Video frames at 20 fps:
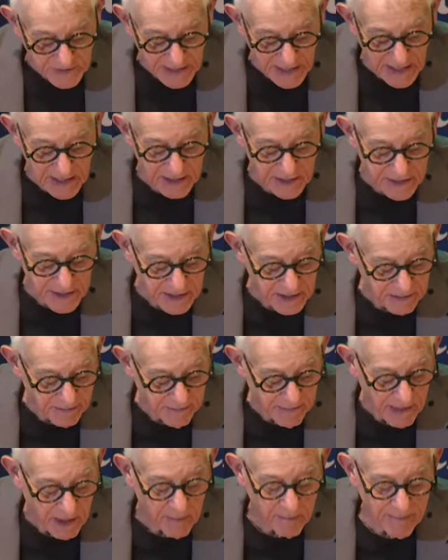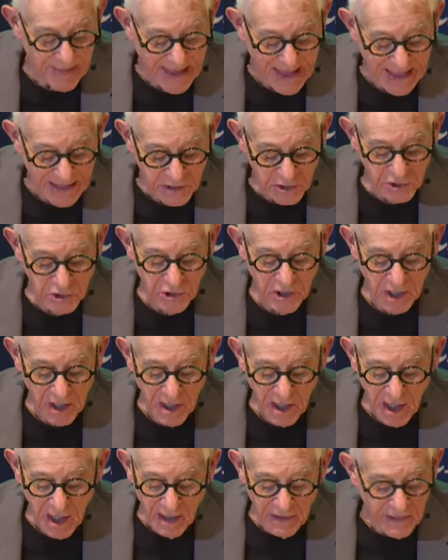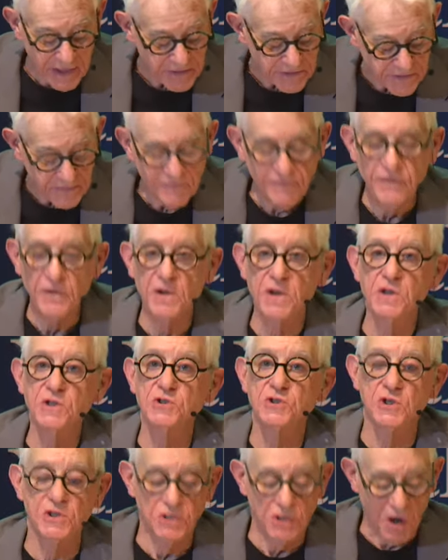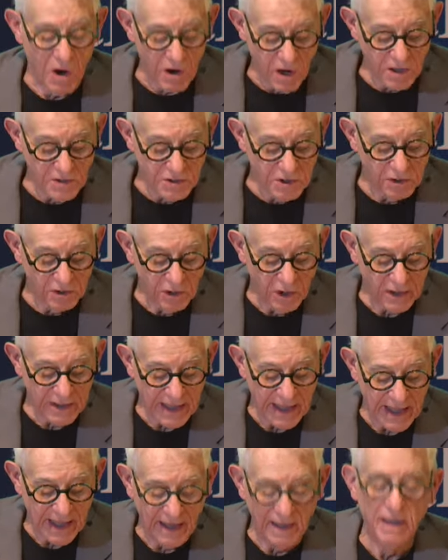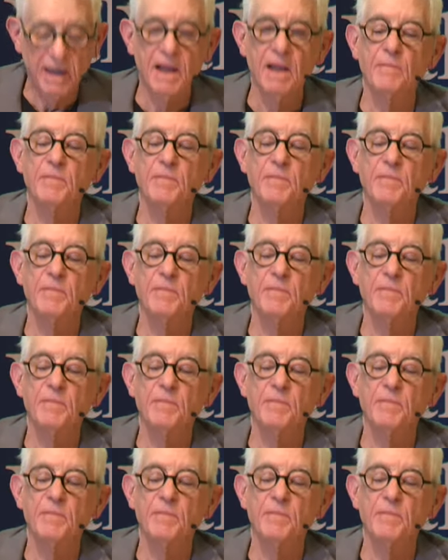Kennedy, a match, that the footage is hard to look at.